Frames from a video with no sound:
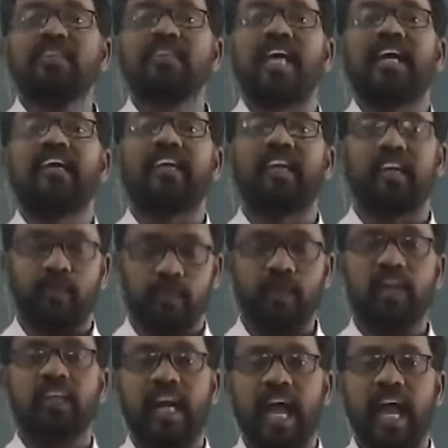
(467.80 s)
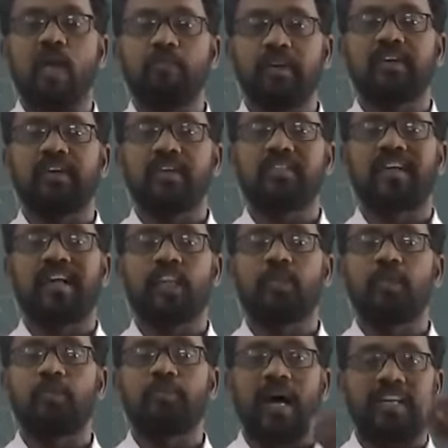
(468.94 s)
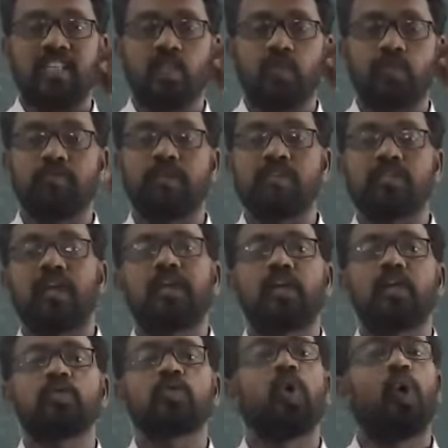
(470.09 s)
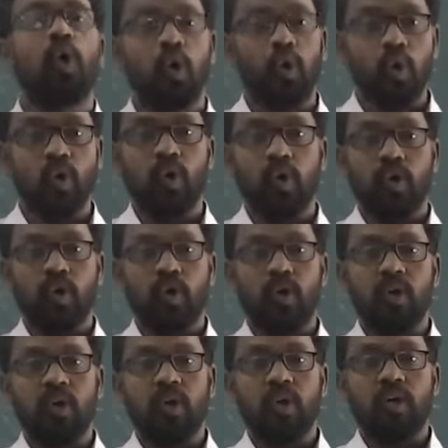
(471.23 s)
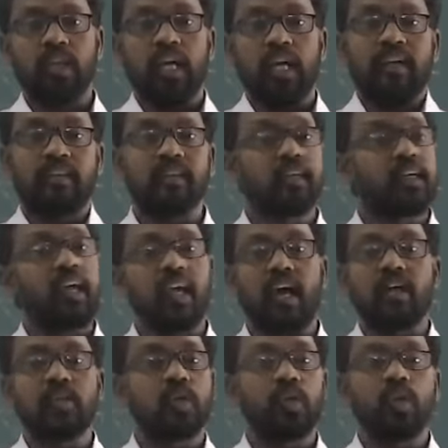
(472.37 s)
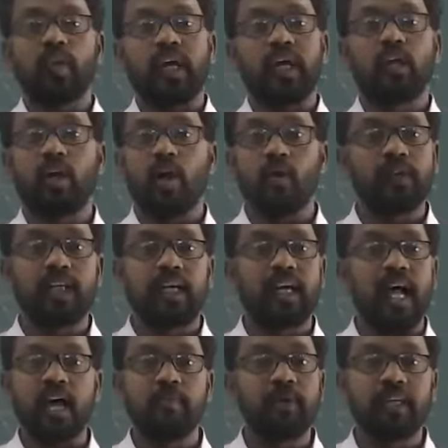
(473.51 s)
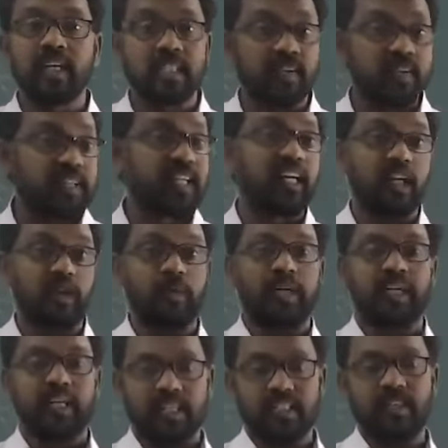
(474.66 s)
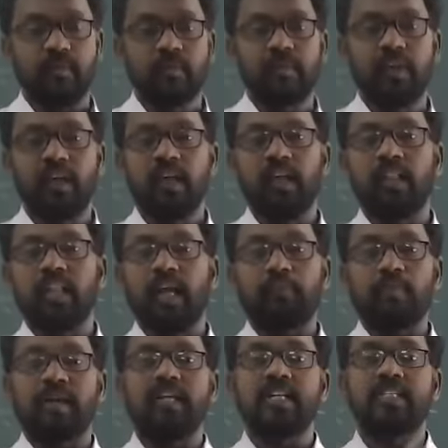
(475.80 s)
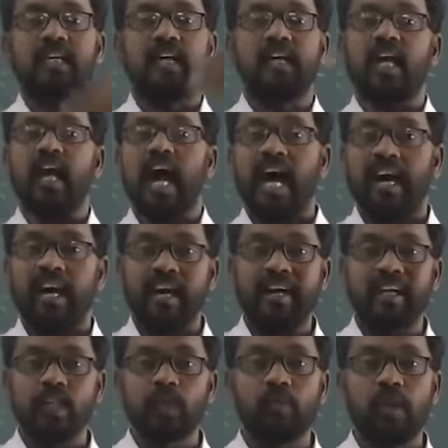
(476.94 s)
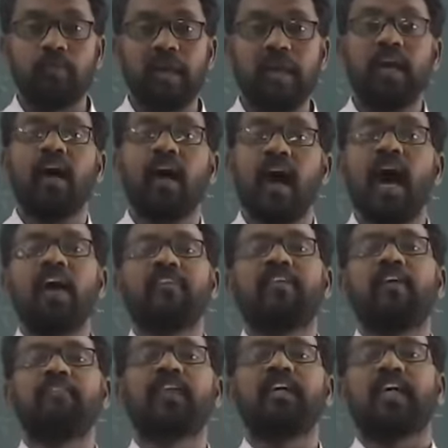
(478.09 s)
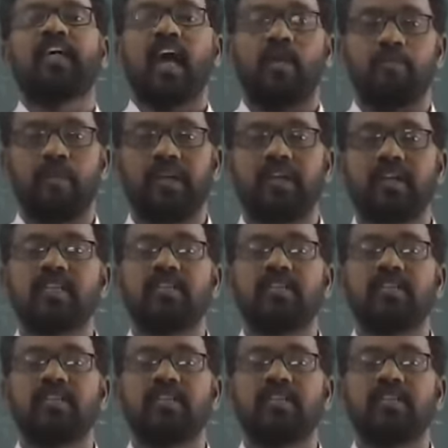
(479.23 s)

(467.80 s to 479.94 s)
center. The diameter is nothing but passes from the center. So the circle also you can draw with the diameter 7 centimeters. That means our radius will be half of the diameter,